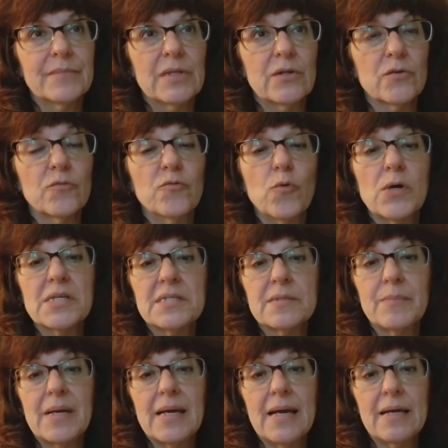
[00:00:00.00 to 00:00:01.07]
little voice in
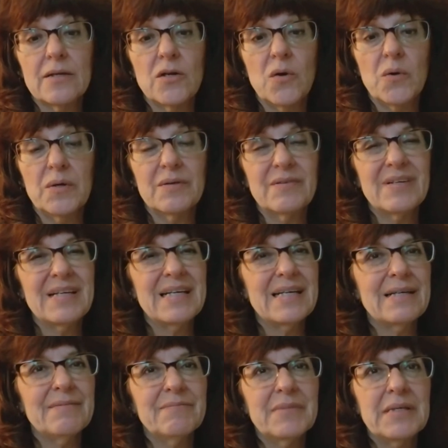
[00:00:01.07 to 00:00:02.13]
my head going,
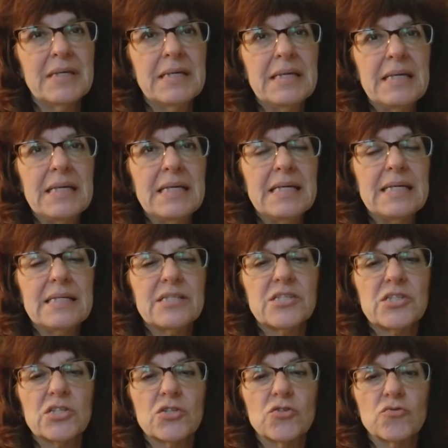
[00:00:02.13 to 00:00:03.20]
ah, it's
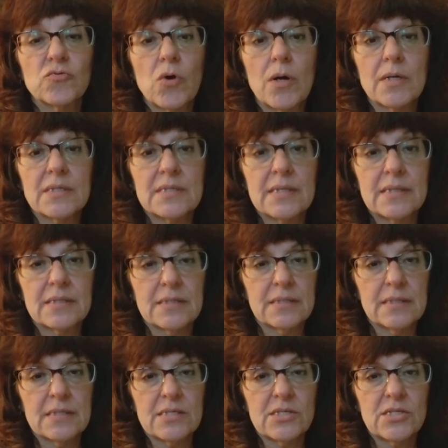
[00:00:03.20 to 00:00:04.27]
the drugs that
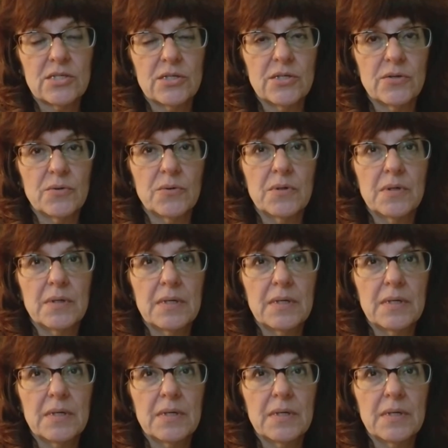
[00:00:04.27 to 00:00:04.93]
did this to you.